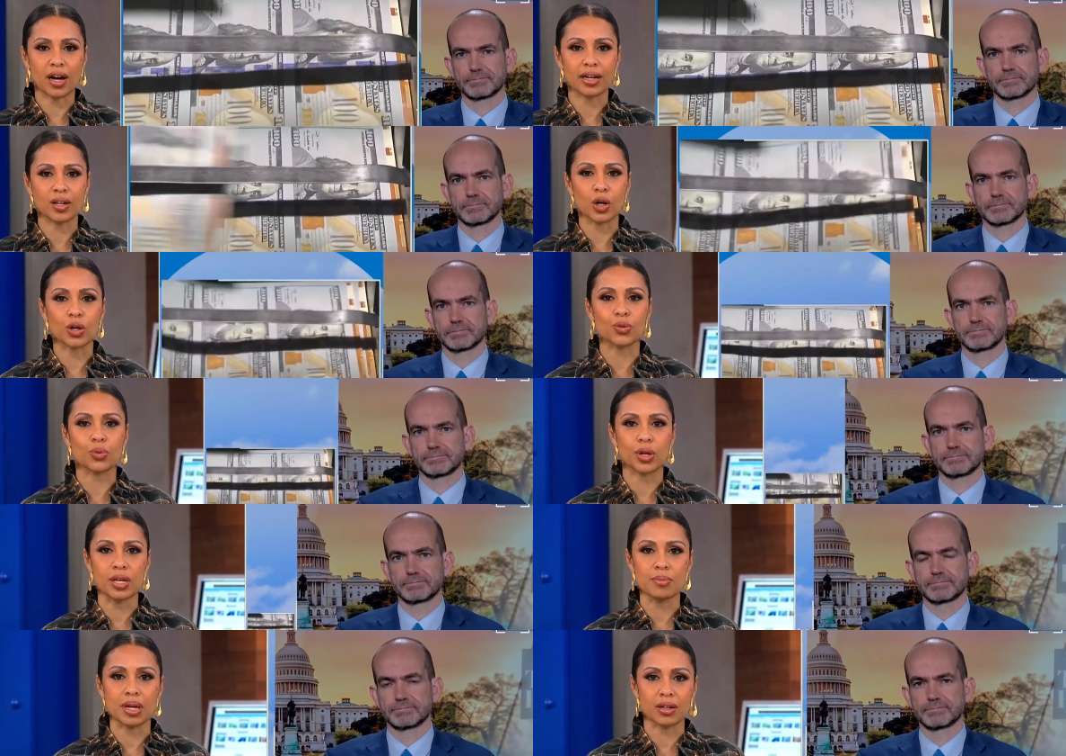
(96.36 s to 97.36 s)
Speaker 1: unified
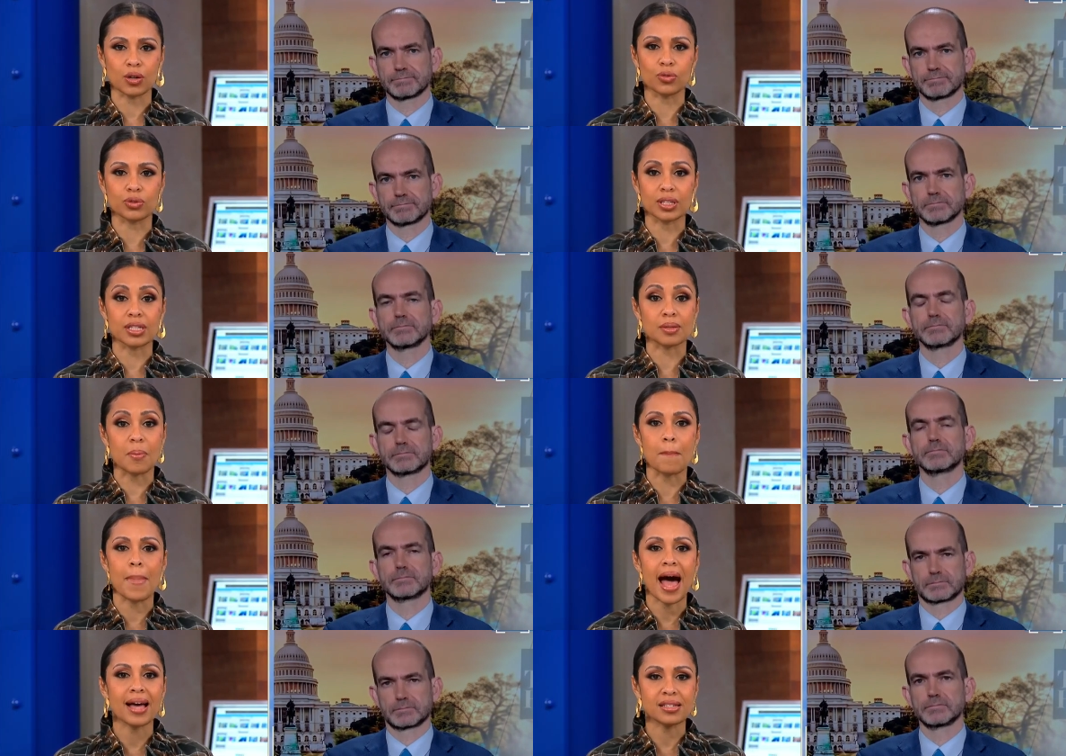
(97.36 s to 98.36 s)
agreement over these
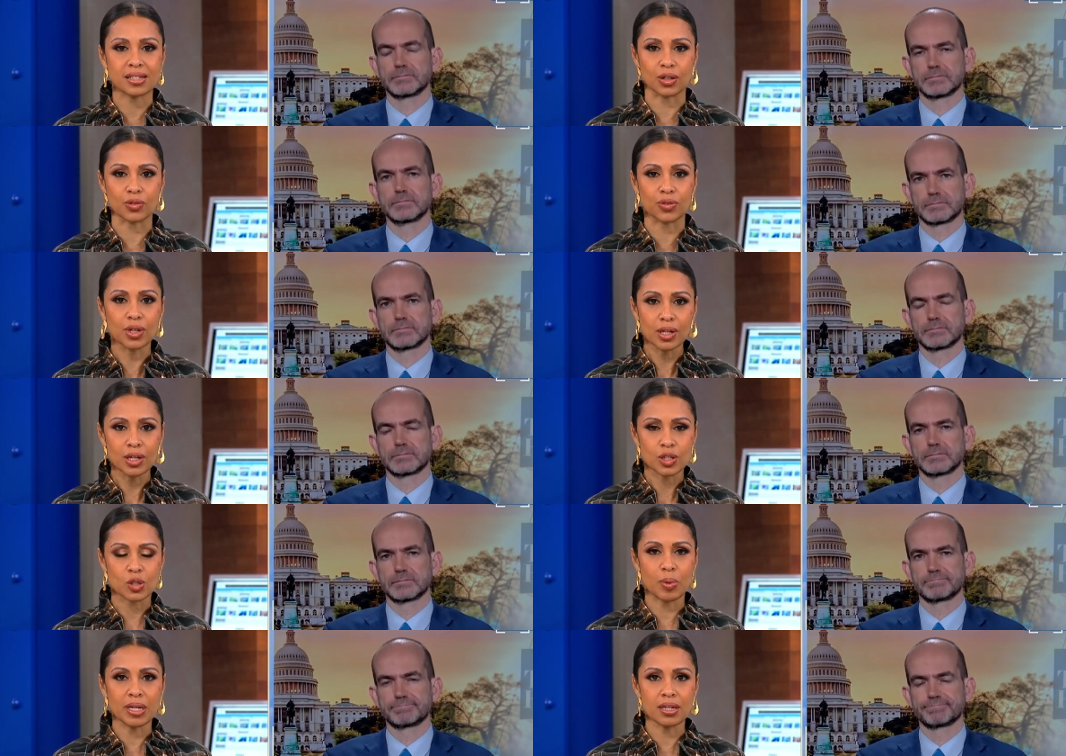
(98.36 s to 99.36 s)
massive
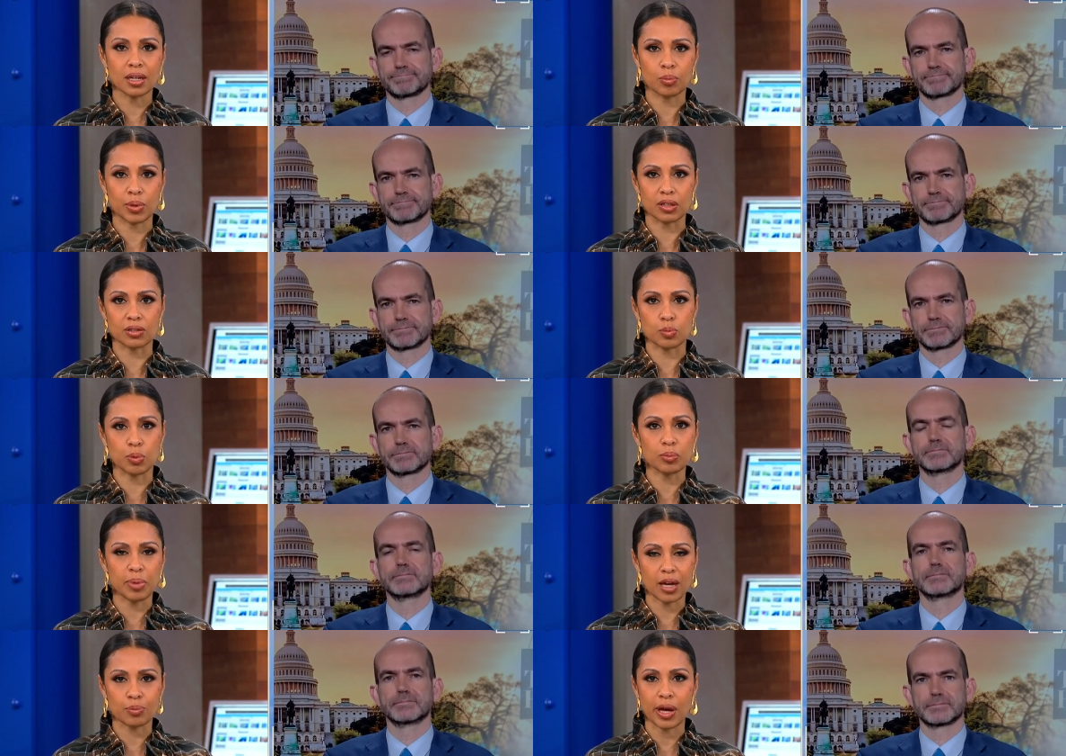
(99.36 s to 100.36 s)
spending bills.
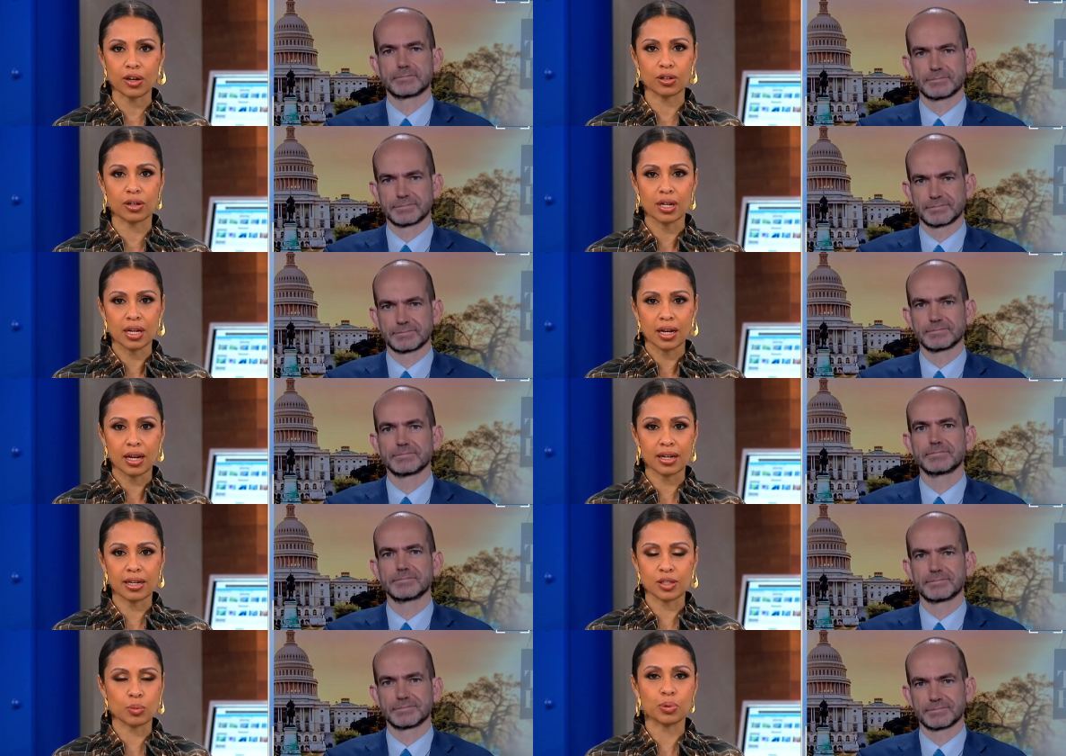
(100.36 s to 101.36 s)
Build Back Better uh,
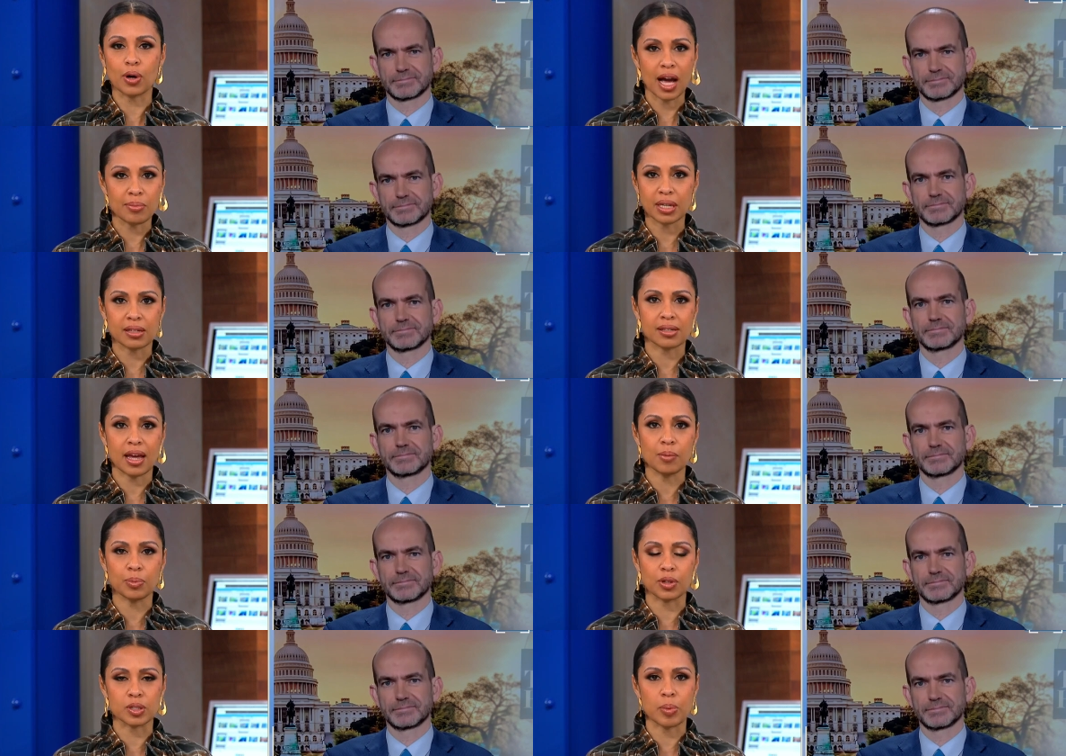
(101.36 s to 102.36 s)
is a prime
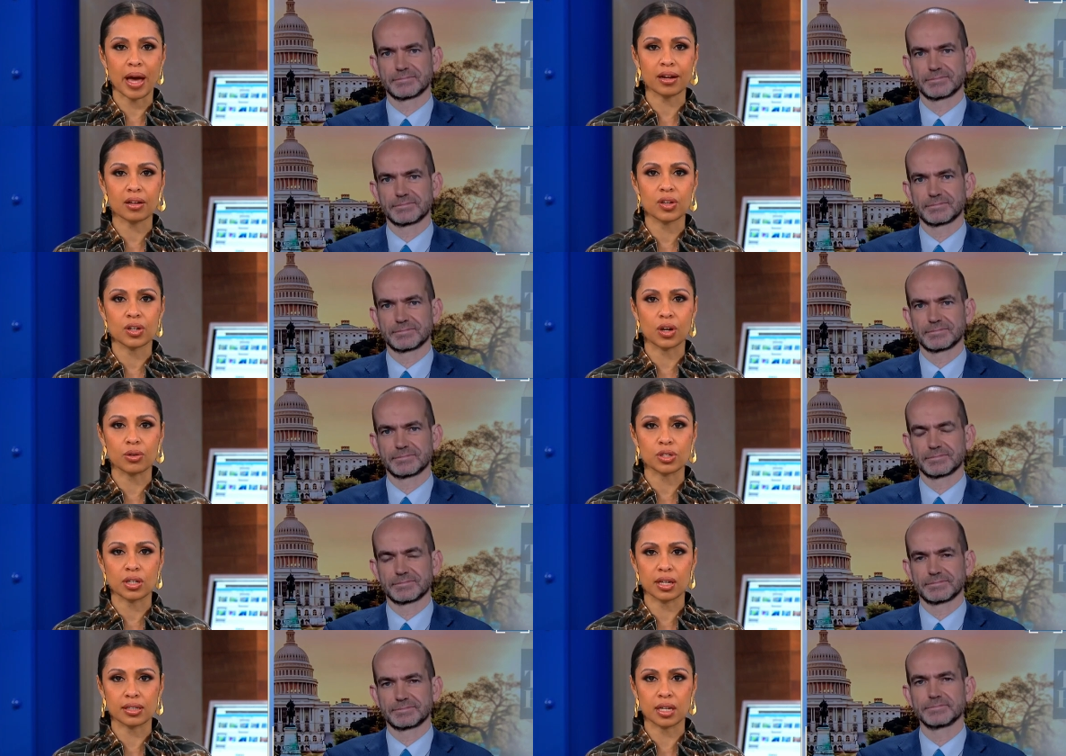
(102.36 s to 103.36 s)
example. It's back on the
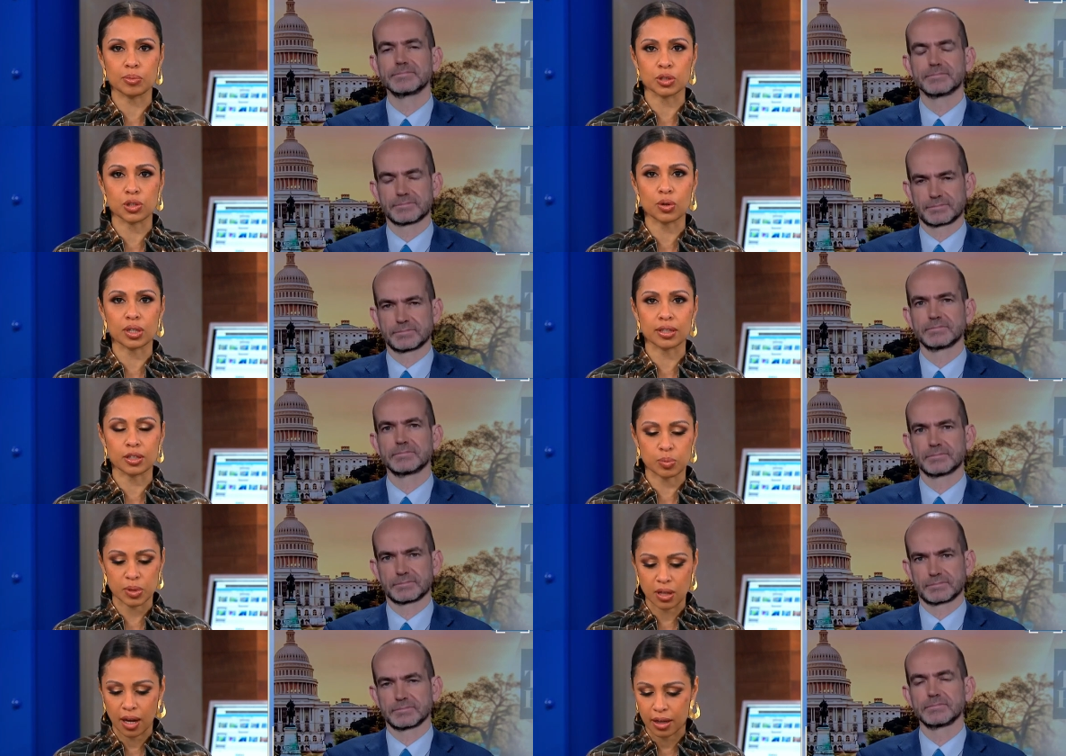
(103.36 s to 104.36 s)
negotiating table. Joe Khalil's
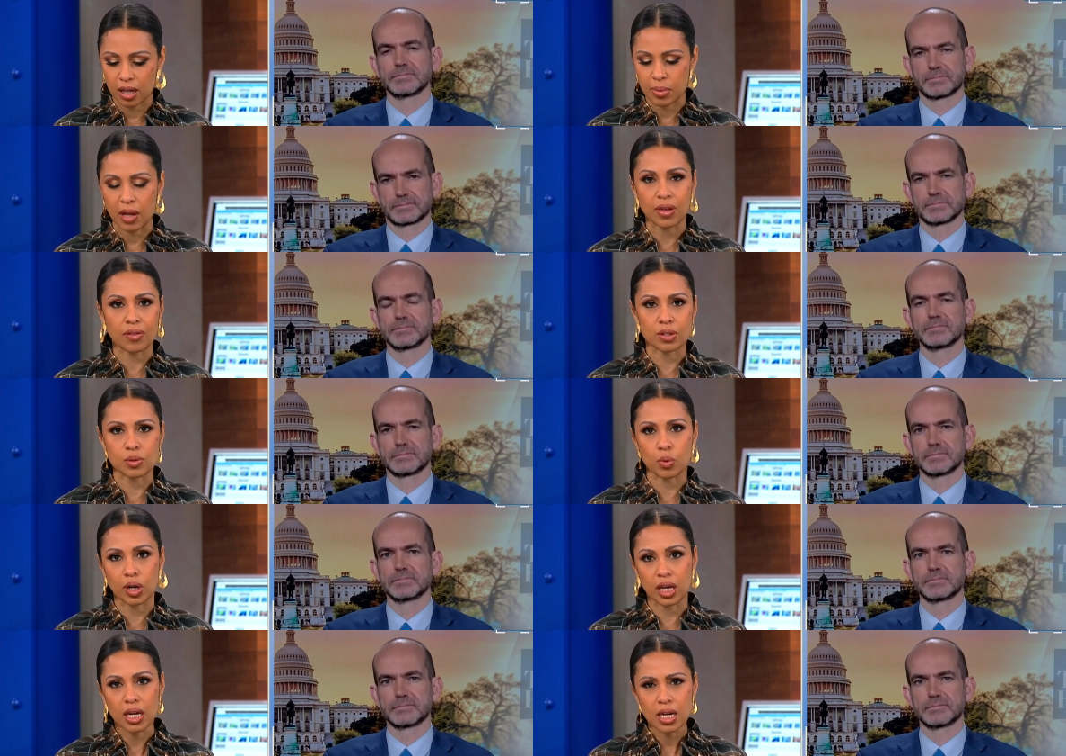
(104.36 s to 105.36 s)
been talking about that this
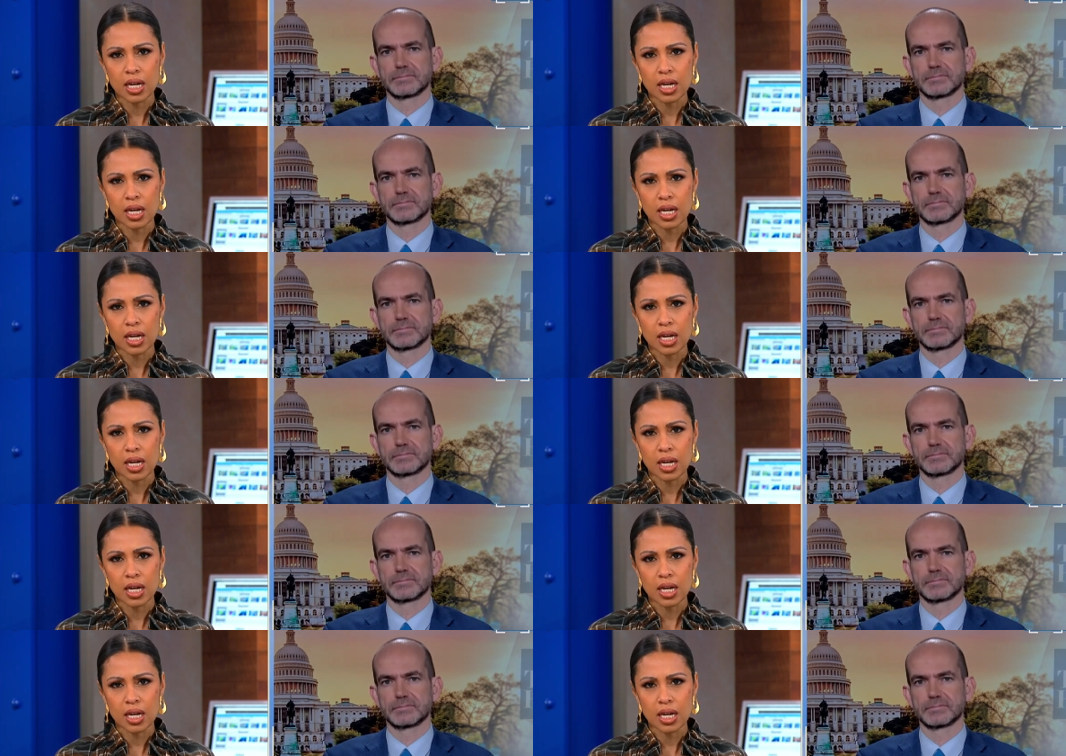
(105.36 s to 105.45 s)
morning.